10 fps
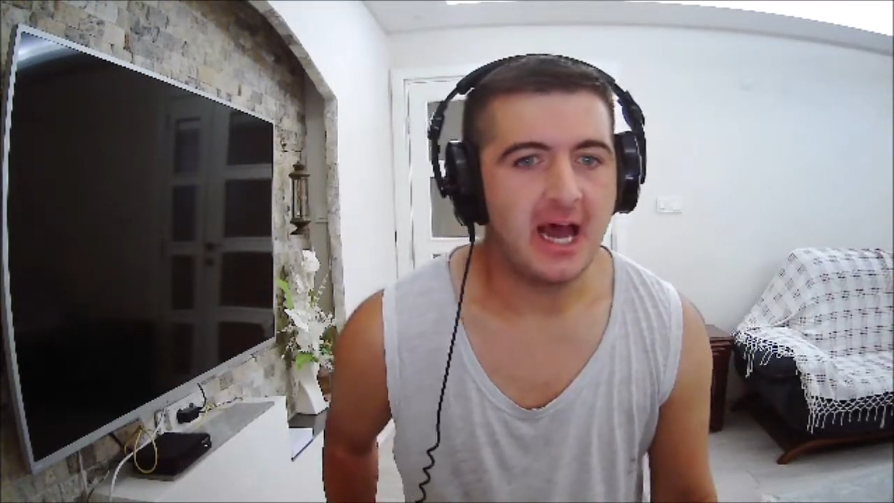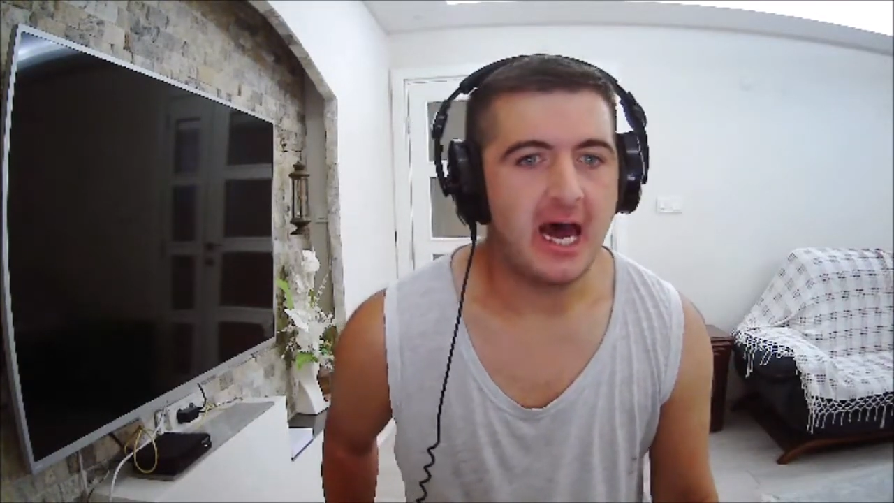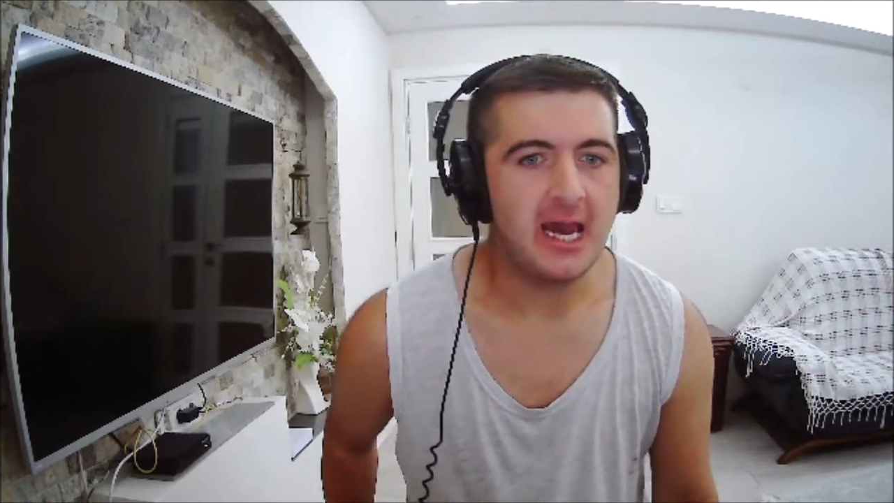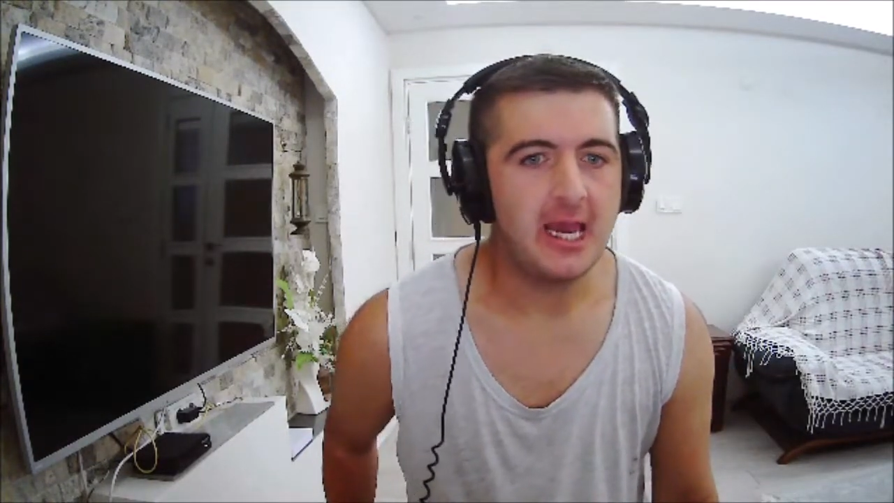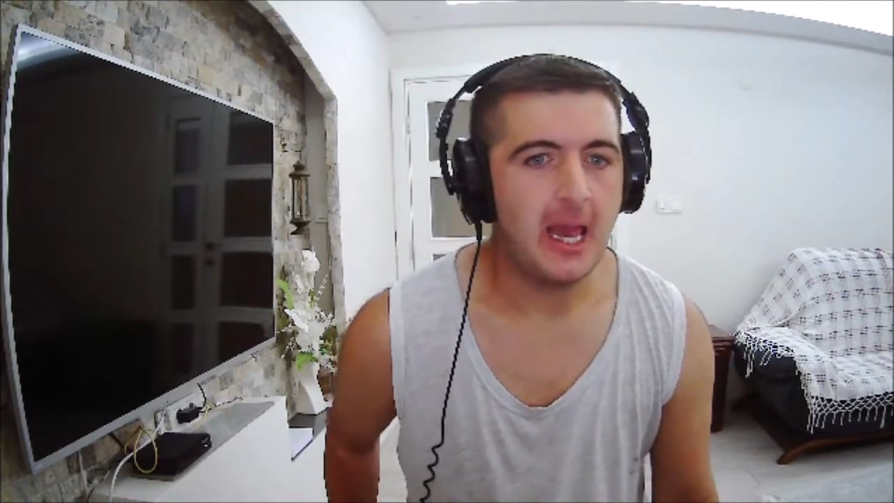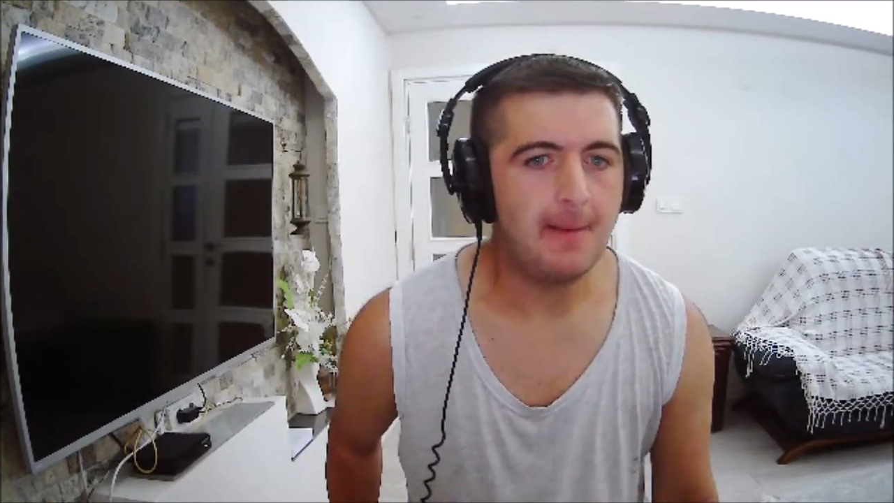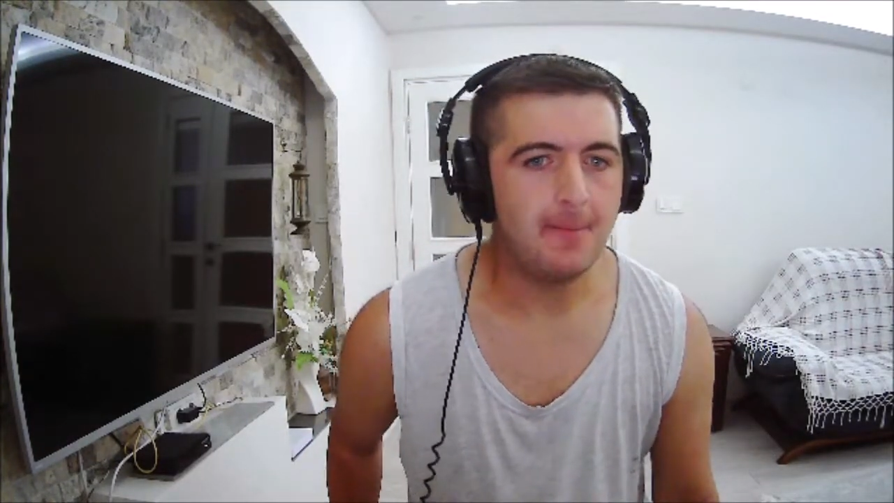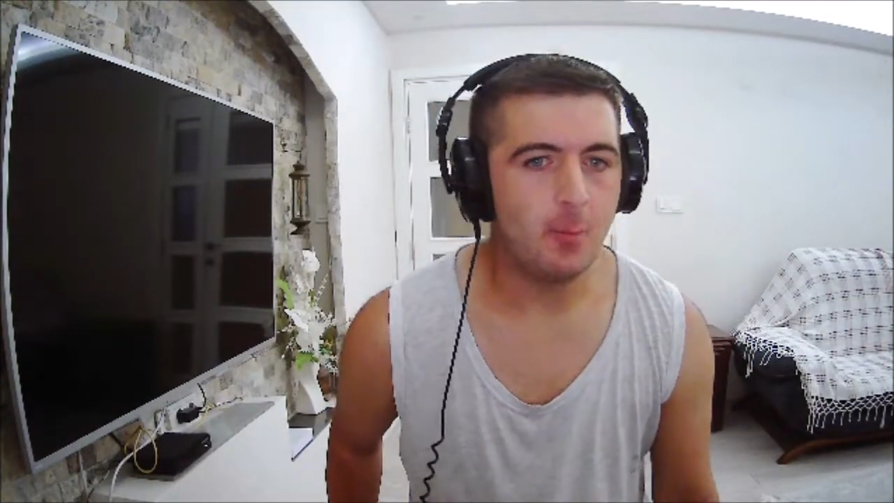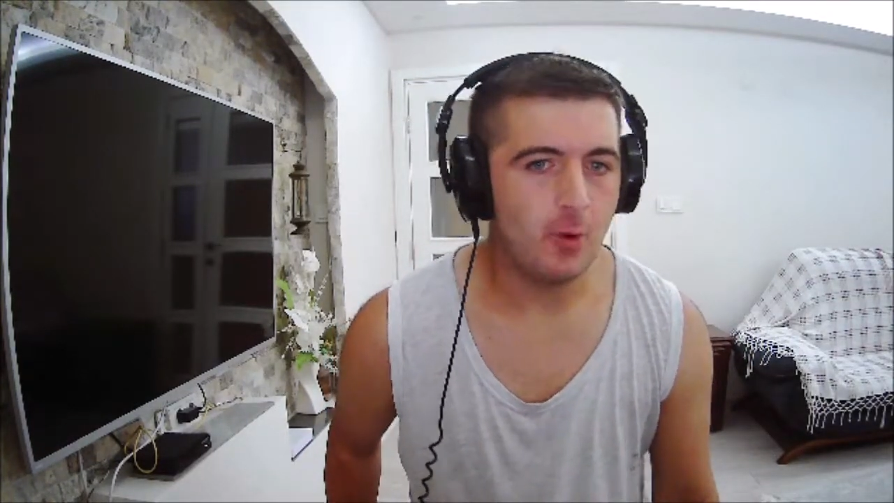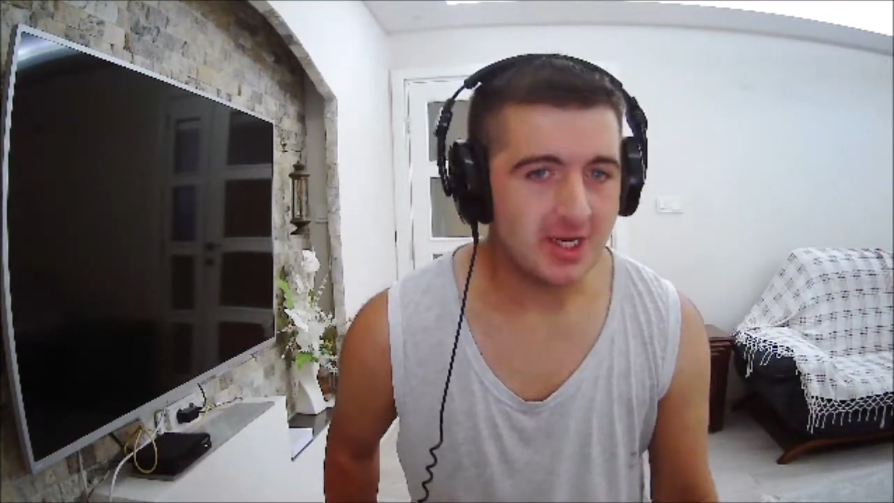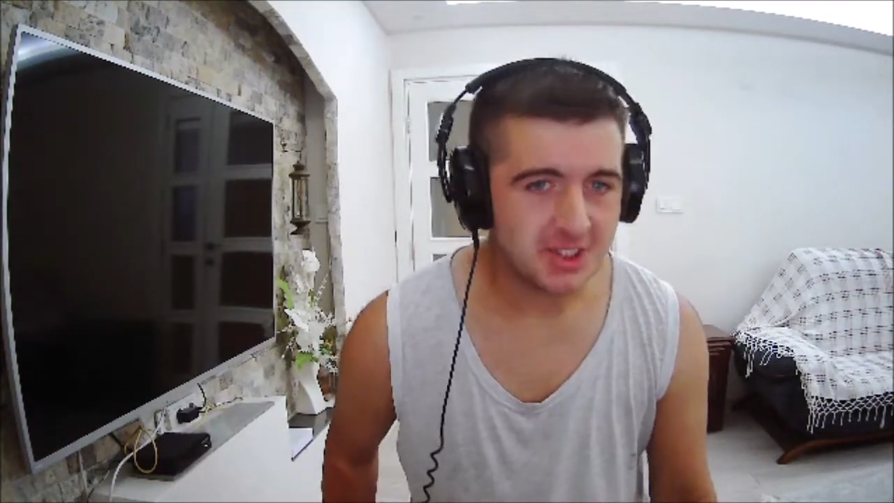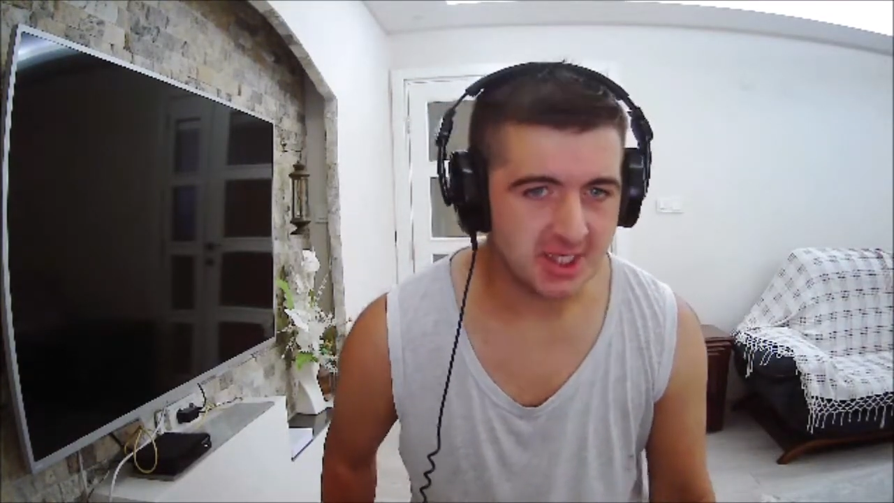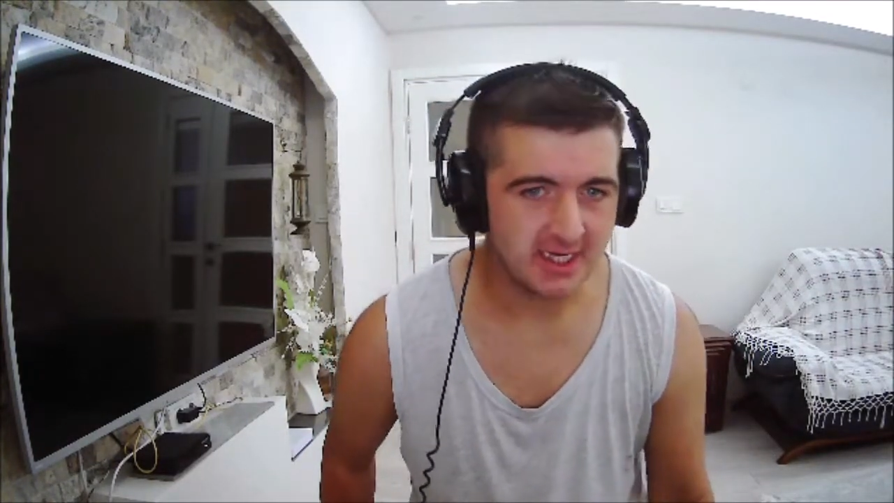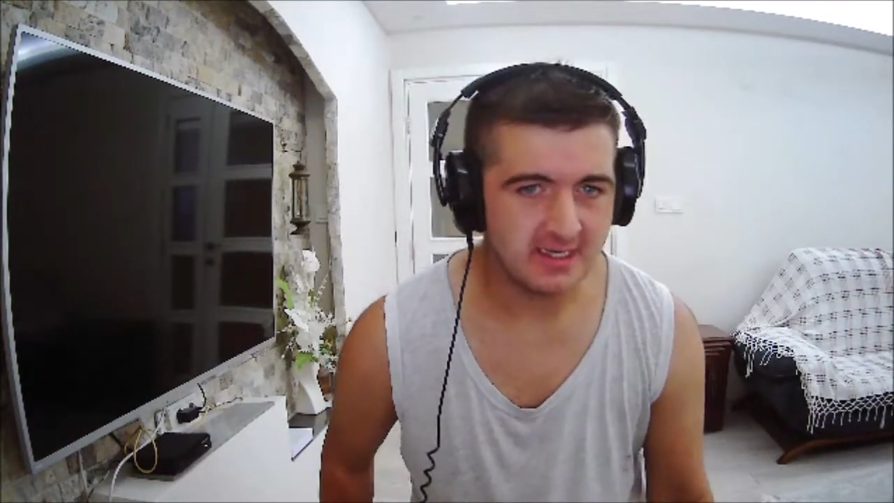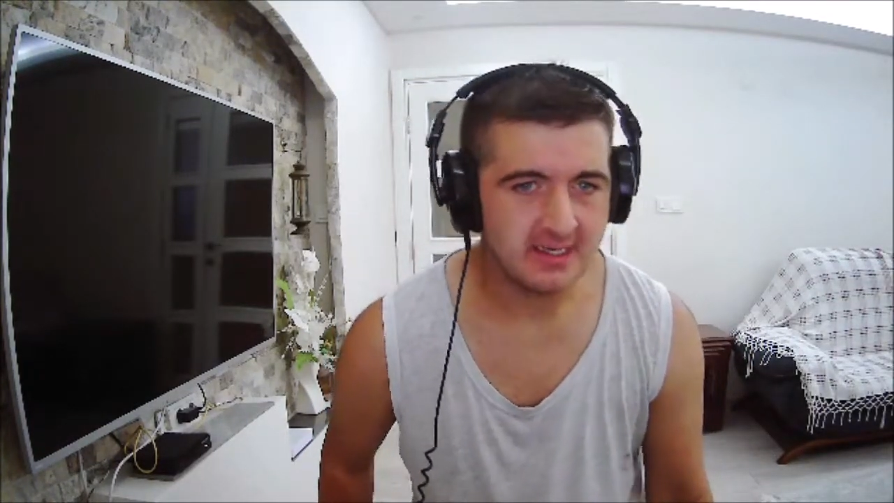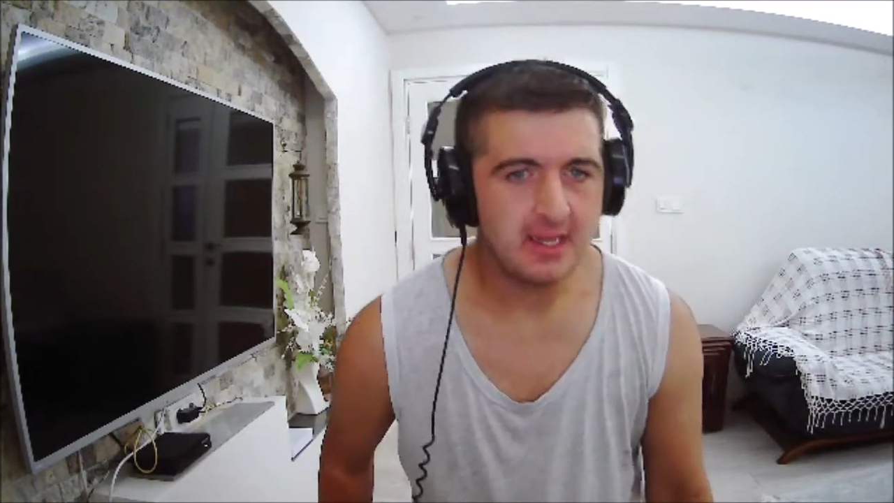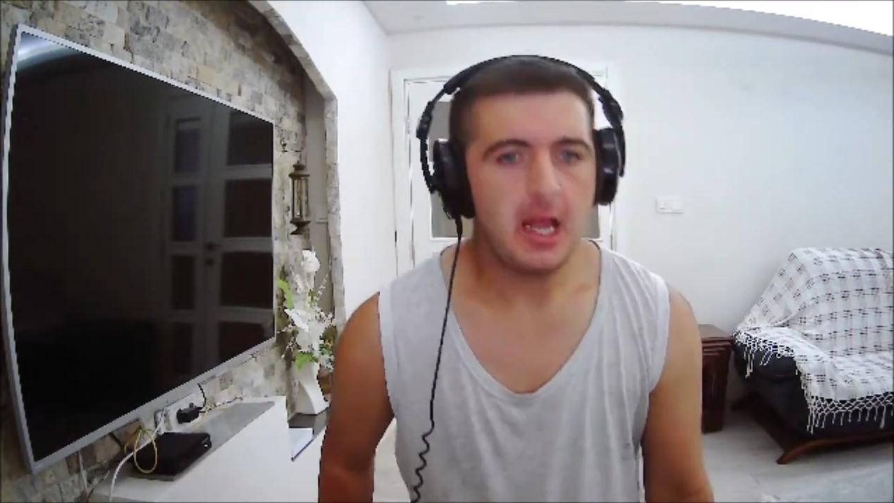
I am watching